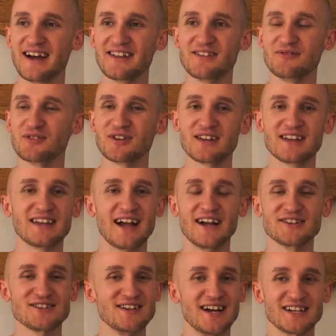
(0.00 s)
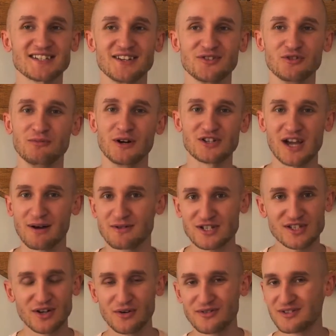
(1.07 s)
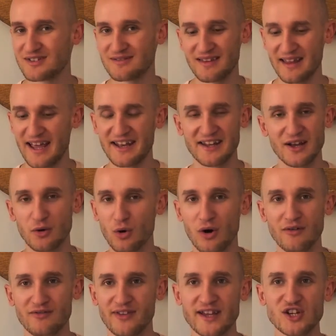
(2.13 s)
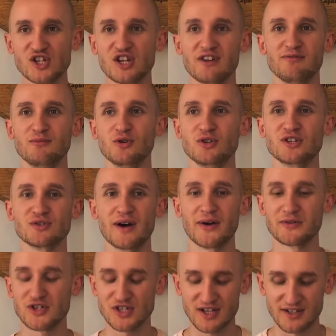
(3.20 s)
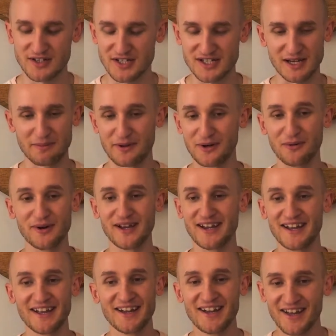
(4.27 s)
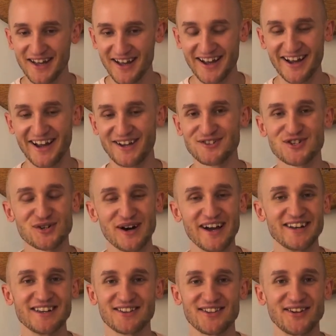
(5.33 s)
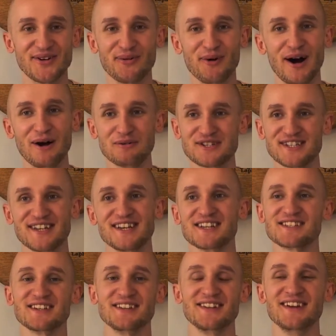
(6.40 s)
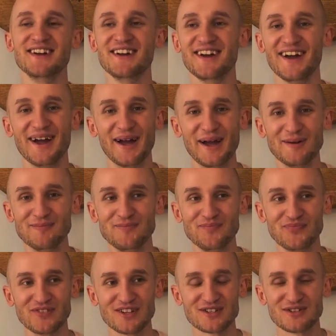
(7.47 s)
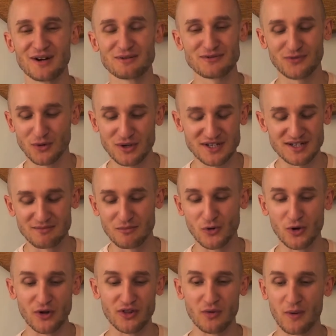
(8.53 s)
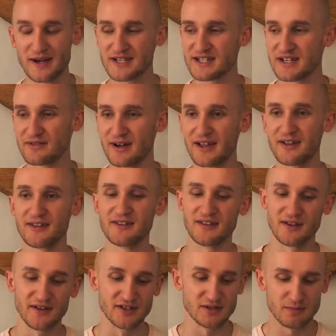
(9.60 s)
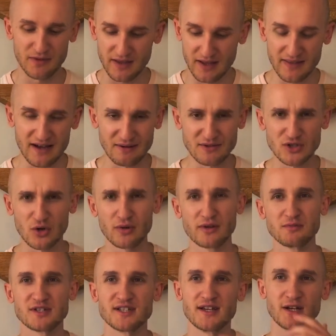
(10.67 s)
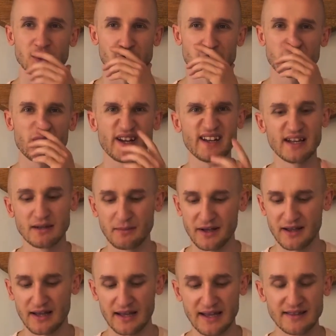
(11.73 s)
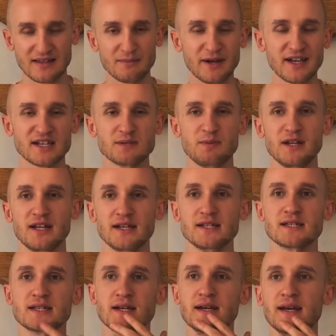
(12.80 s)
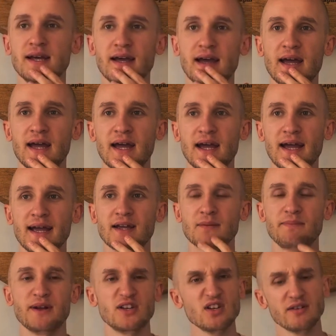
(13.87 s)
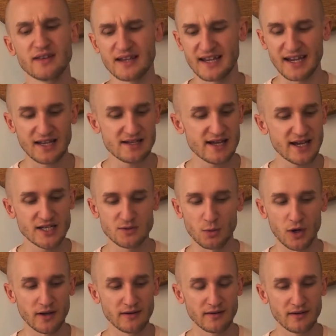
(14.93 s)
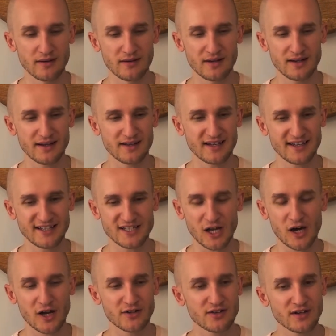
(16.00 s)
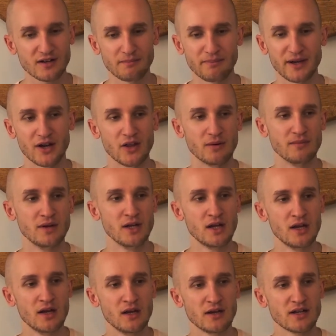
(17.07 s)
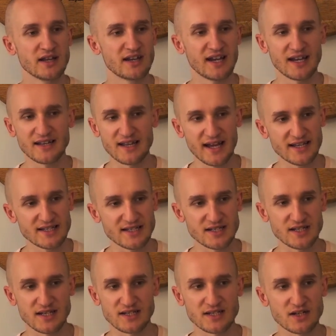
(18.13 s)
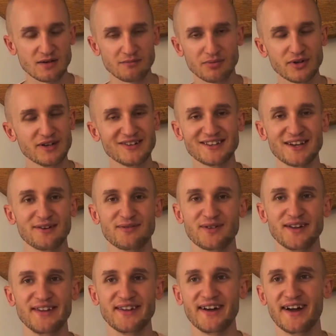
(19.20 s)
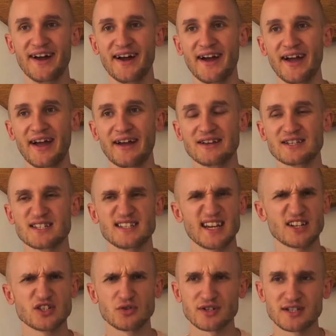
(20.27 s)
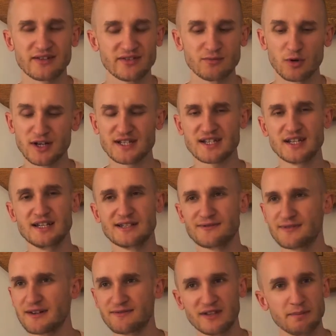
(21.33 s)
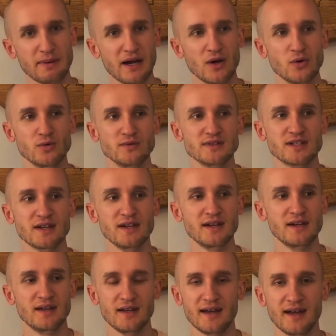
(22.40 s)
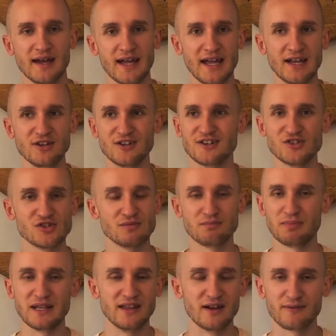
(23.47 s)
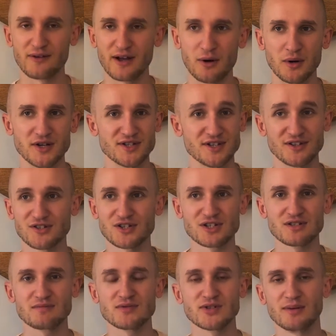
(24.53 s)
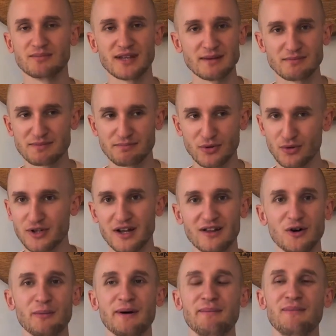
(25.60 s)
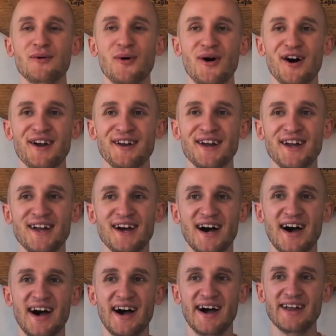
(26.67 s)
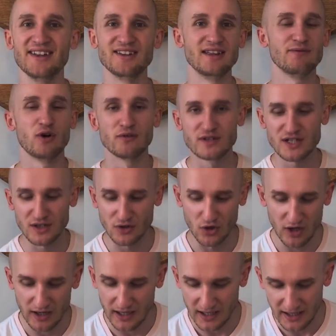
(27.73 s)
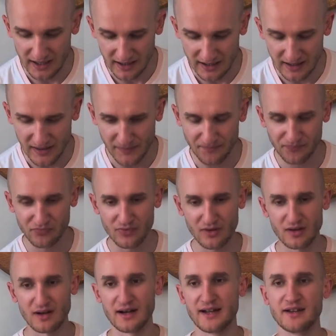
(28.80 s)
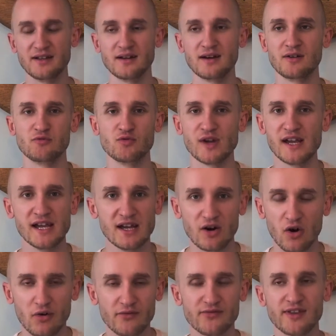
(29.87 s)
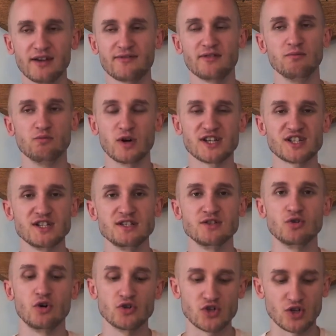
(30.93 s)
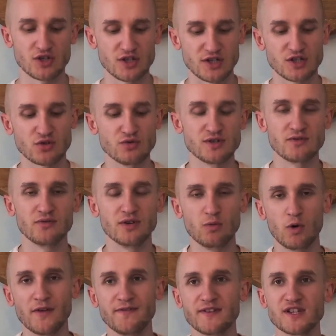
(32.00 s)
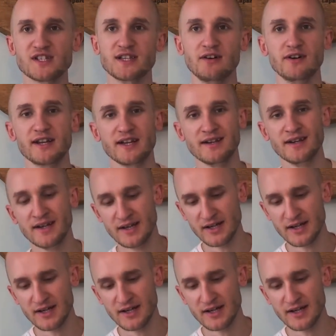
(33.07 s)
I didn't really catch the accent too much. I was still in and out of night shift mode, so I was just kind of sipping away, uh, trying to think what I was tasting. Um, so I was focusing more on the whiskey rather than the others. But that, that was all that was there, so it was quite an intimate, intimate experience. Uh, compared to like the Cadenheads one, it's hard to compare them. The Cadenheads is, is completely different. Uh, six or seven whiskies, fifty pound. Uh, you can be there for hours. They just sometimes pour you a little bit more, and they've obviously got a, a an array of different whiskies, not just exclusively one distillery.